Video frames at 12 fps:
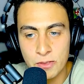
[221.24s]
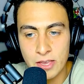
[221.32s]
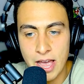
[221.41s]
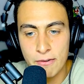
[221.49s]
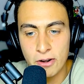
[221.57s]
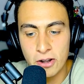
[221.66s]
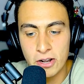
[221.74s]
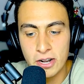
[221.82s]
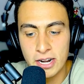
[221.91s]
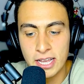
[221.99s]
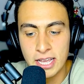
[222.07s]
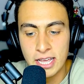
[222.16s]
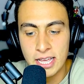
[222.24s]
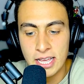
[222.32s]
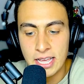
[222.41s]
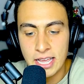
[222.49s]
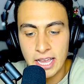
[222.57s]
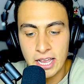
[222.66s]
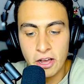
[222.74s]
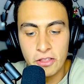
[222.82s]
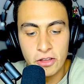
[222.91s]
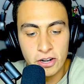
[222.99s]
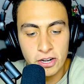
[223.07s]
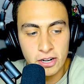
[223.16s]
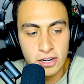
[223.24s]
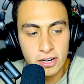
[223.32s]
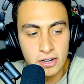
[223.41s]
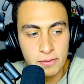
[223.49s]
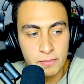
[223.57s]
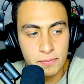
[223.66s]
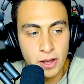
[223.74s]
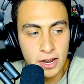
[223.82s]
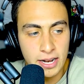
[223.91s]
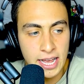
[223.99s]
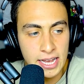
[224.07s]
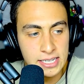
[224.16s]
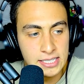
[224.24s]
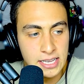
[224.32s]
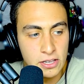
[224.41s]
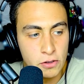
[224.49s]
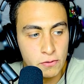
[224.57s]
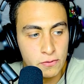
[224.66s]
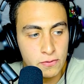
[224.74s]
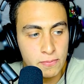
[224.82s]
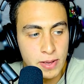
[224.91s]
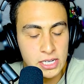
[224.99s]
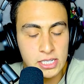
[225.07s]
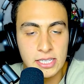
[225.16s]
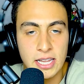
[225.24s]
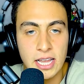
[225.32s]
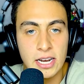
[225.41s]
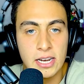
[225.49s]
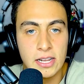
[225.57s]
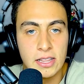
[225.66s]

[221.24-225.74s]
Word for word: I've heard in other podcasts that you've mentioned that